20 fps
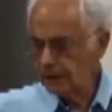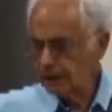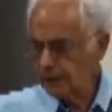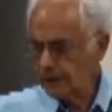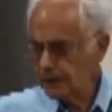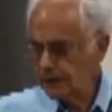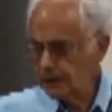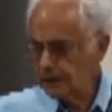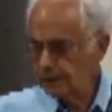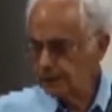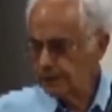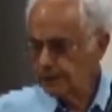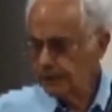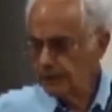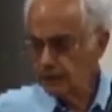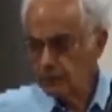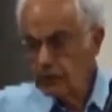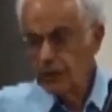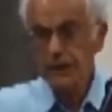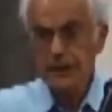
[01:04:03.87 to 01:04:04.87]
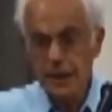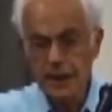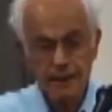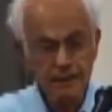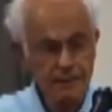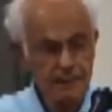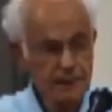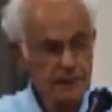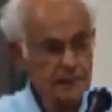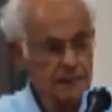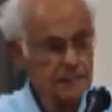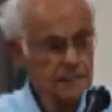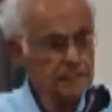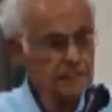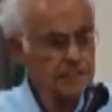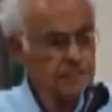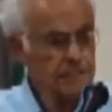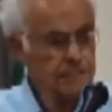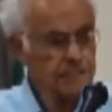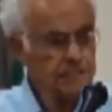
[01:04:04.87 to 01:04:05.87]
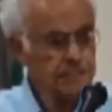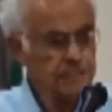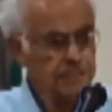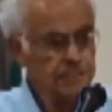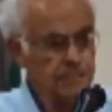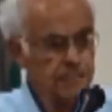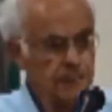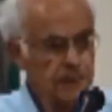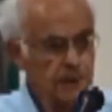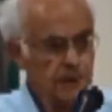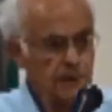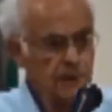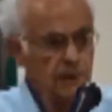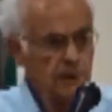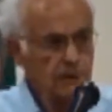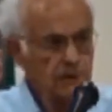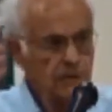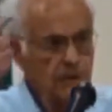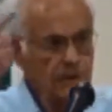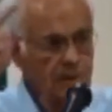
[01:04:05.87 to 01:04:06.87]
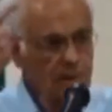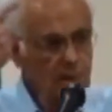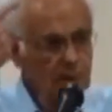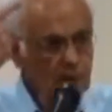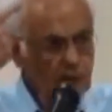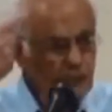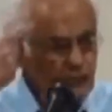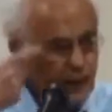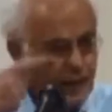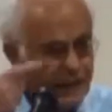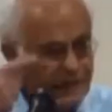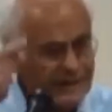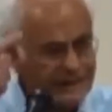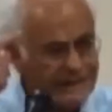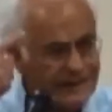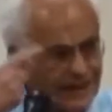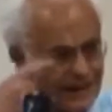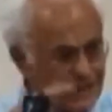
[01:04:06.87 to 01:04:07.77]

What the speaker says: level, realizing that the child